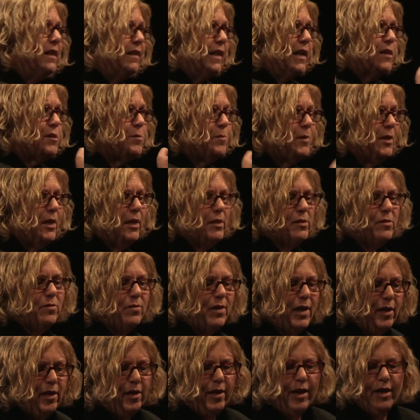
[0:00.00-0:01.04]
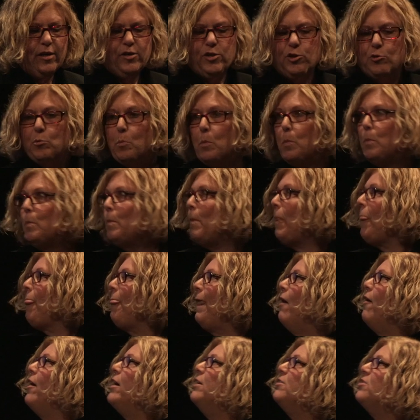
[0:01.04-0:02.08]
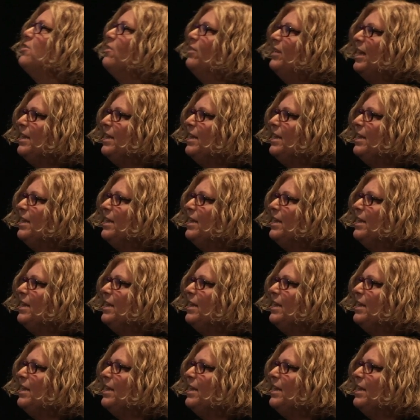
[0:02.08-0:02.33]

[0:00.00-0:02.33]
and that's because of that connection. All right, so